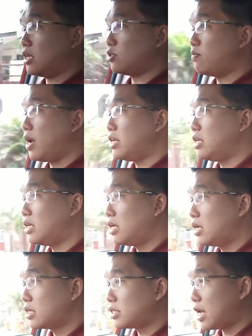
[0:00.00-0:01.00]
as many
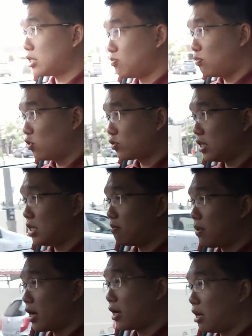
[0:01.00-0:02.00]
gears as most in
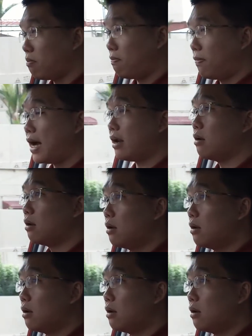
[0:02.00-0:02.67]
the market, but